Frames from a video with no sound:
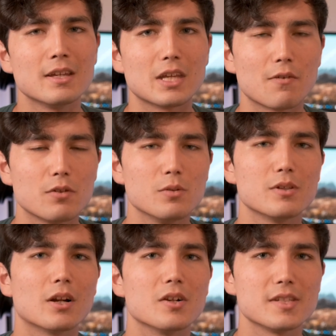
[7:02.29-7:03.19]
If you
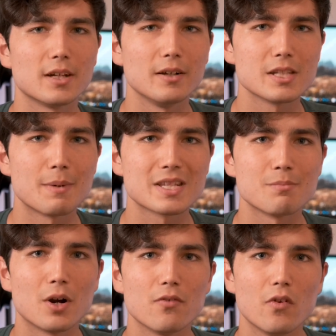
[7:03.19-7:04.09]
are serious about
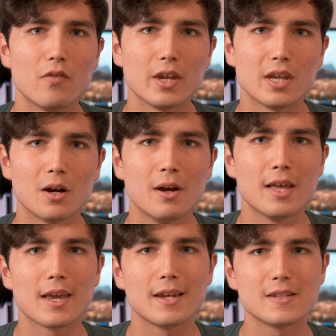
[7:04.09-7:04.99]
smartphone video,
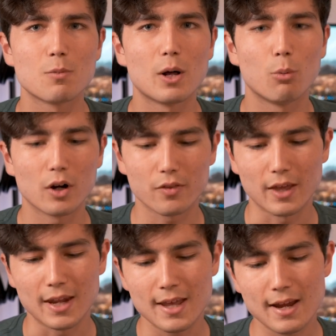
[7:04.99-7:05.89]
it is well worth
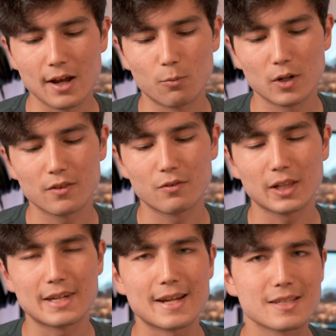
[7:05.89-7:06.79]
it. And one of the
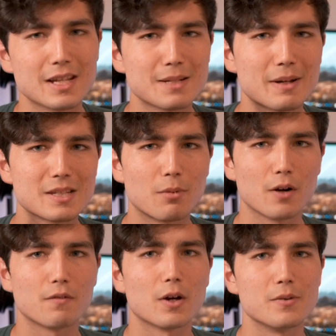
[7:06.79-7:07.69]
really nice things about
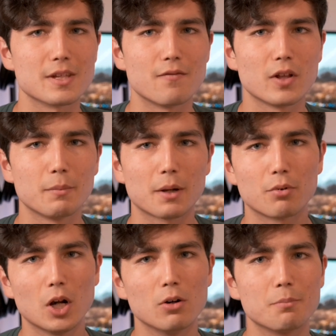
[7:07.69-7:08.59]
smartphones, and Filmic
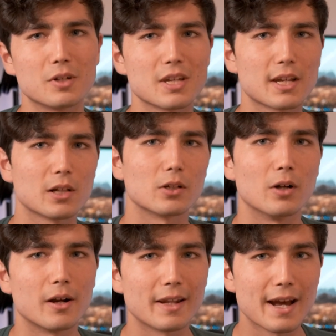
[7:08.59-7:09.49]
Pro in
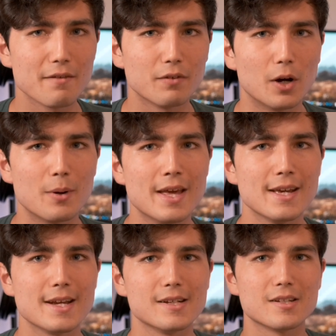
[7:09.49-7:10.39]
particular on an iPhone,
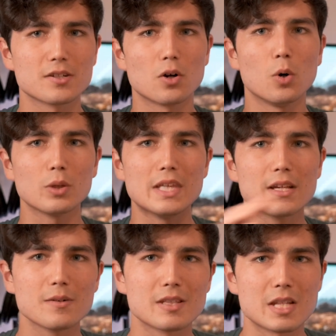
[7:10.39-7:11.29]
is there's a whole
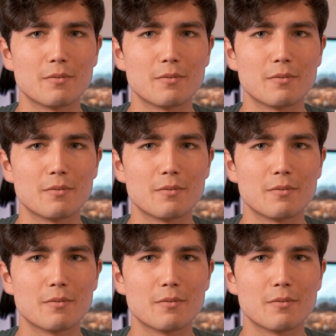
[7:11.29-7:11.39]
ecosystem